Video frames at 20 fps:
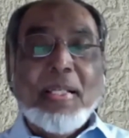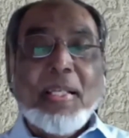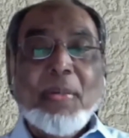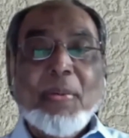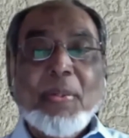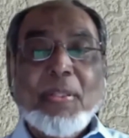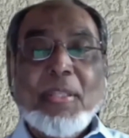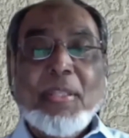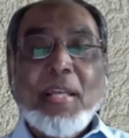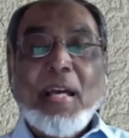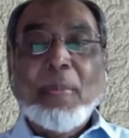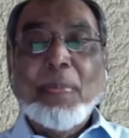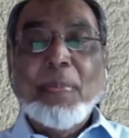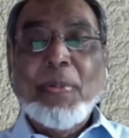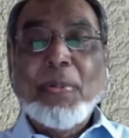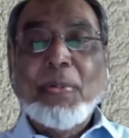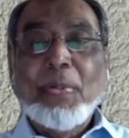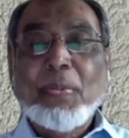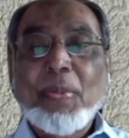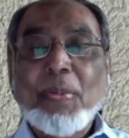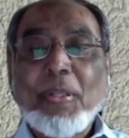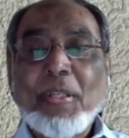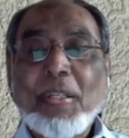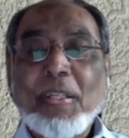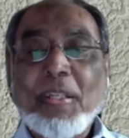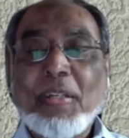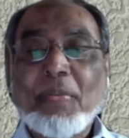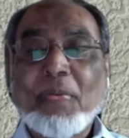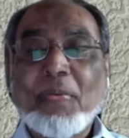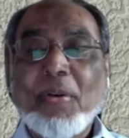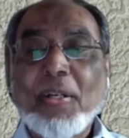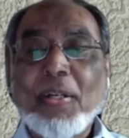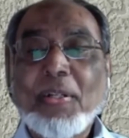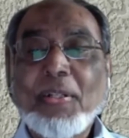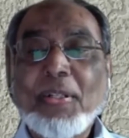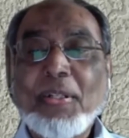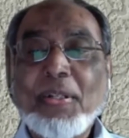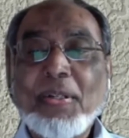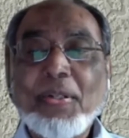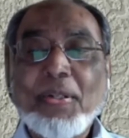He was happy to be a
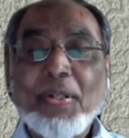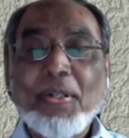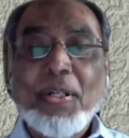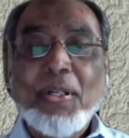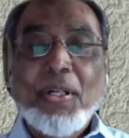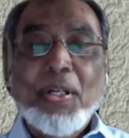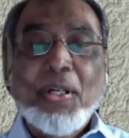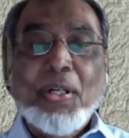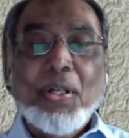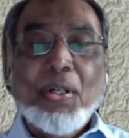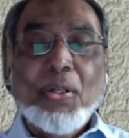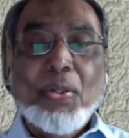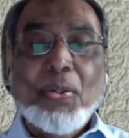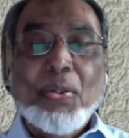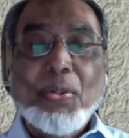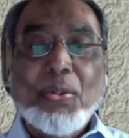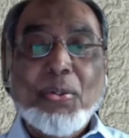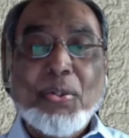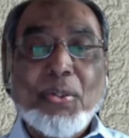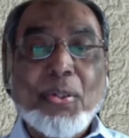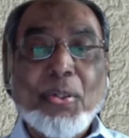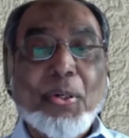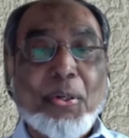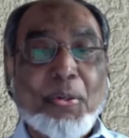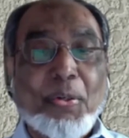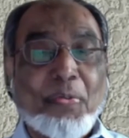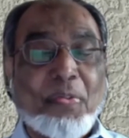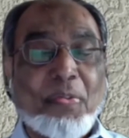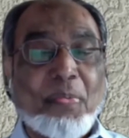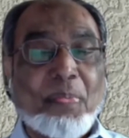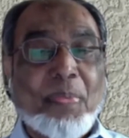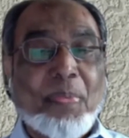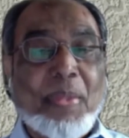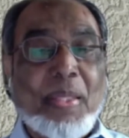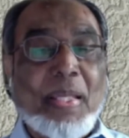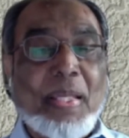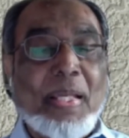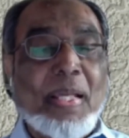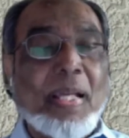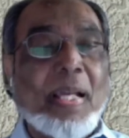volunteer to serve.
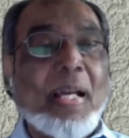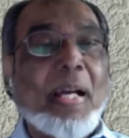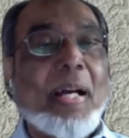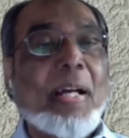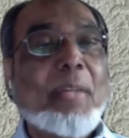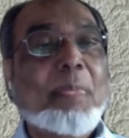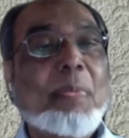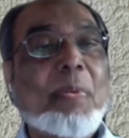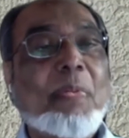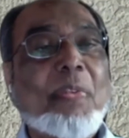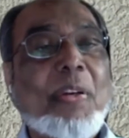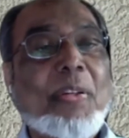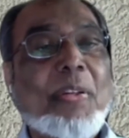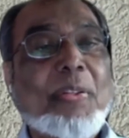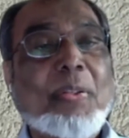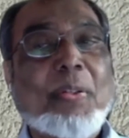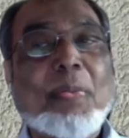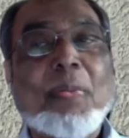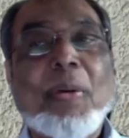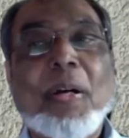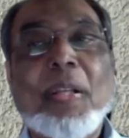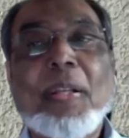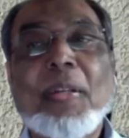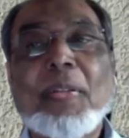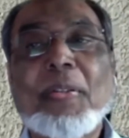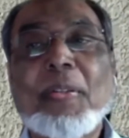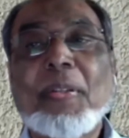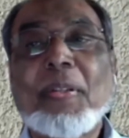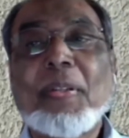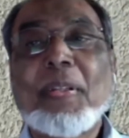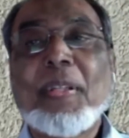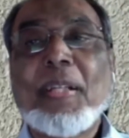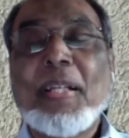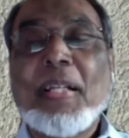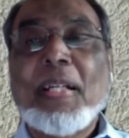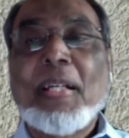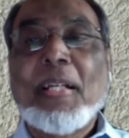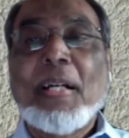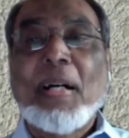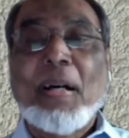As Professor Kamal Hassan
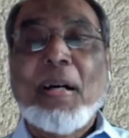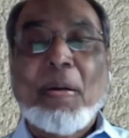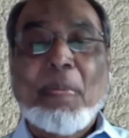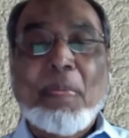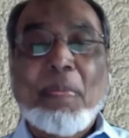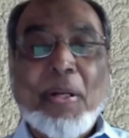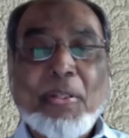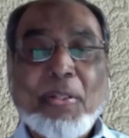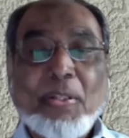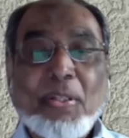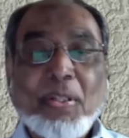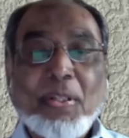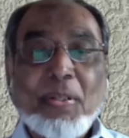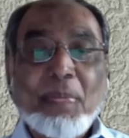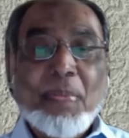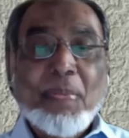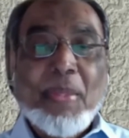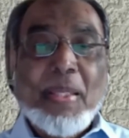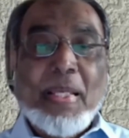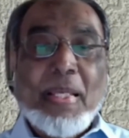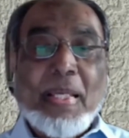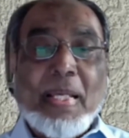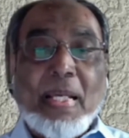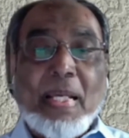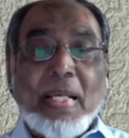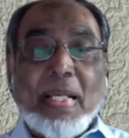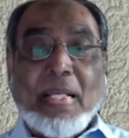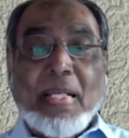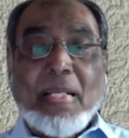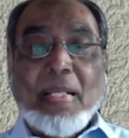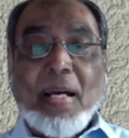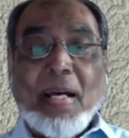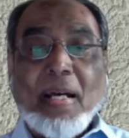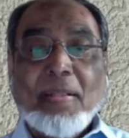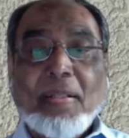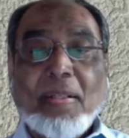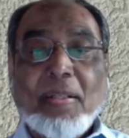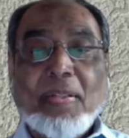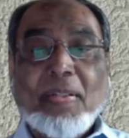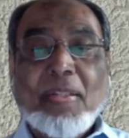mentioned,
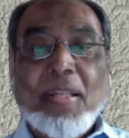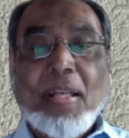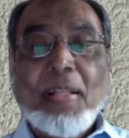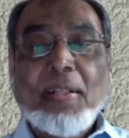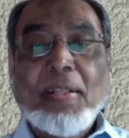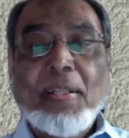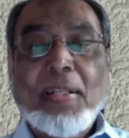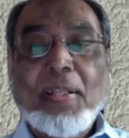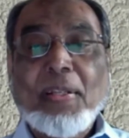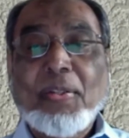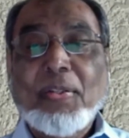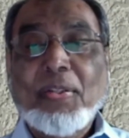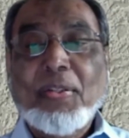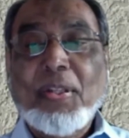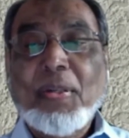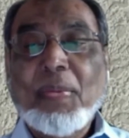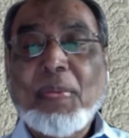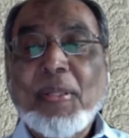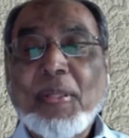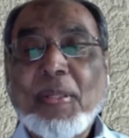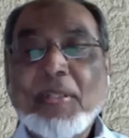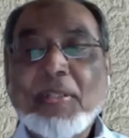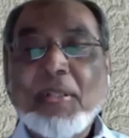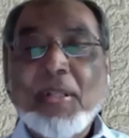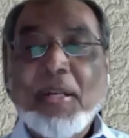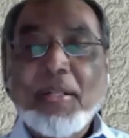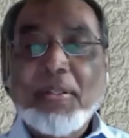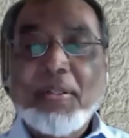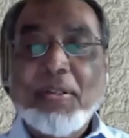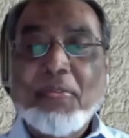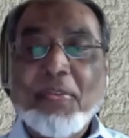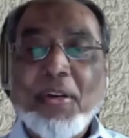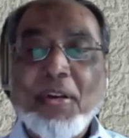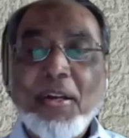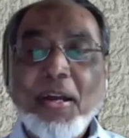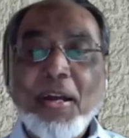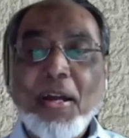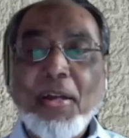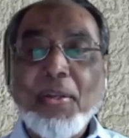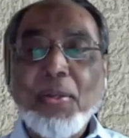that the salary he received as director of
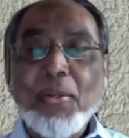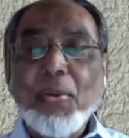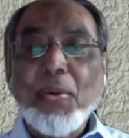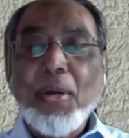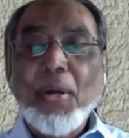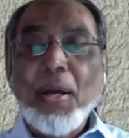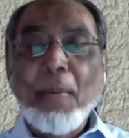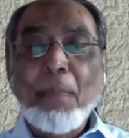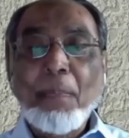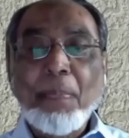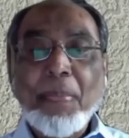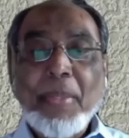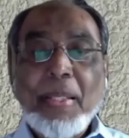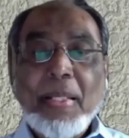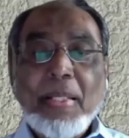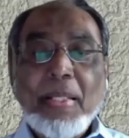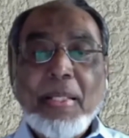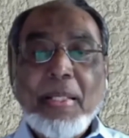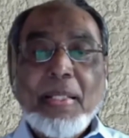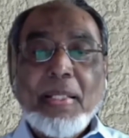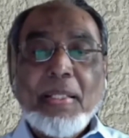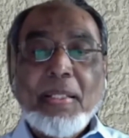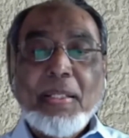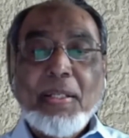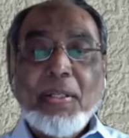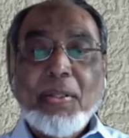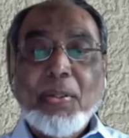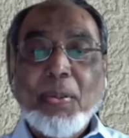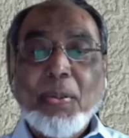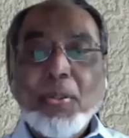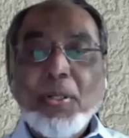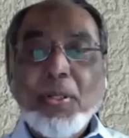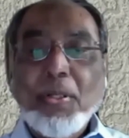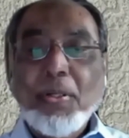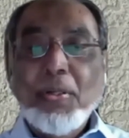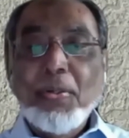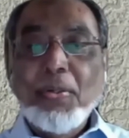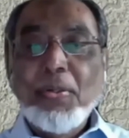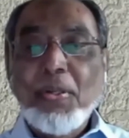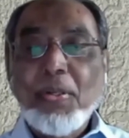IIUM, he
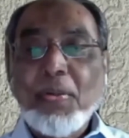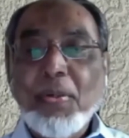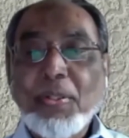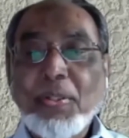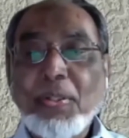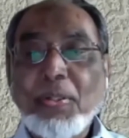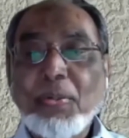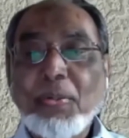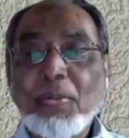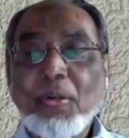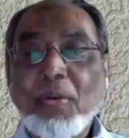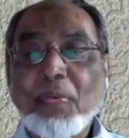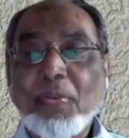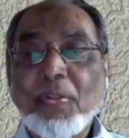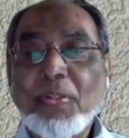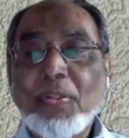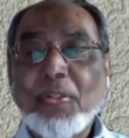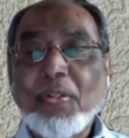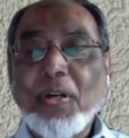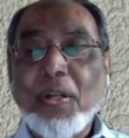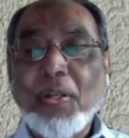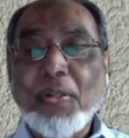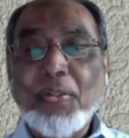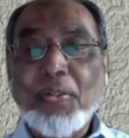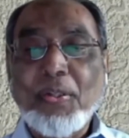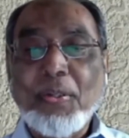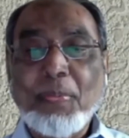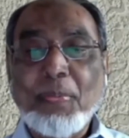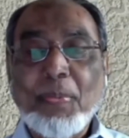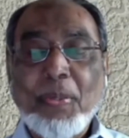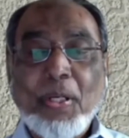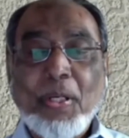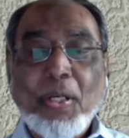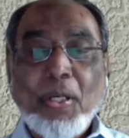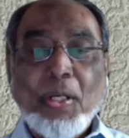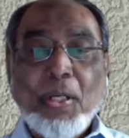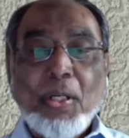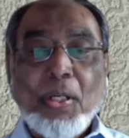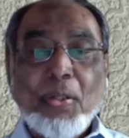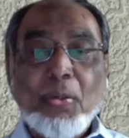donated to the university to offer scholarship
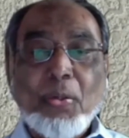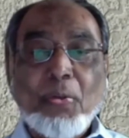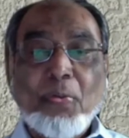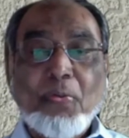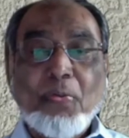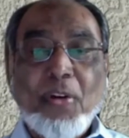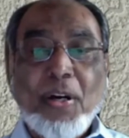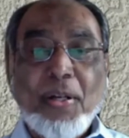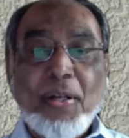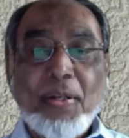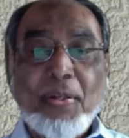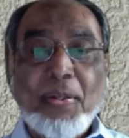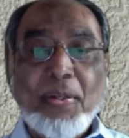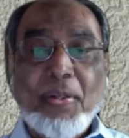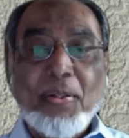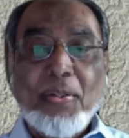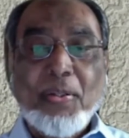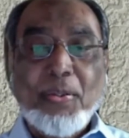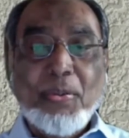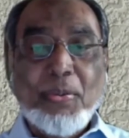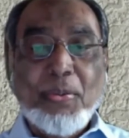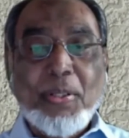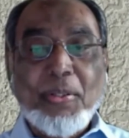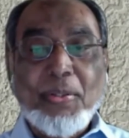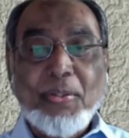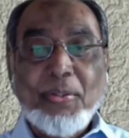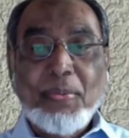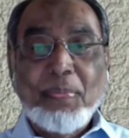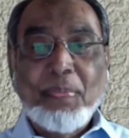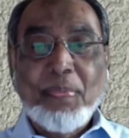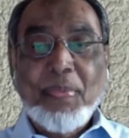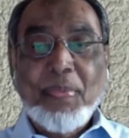to foreign students.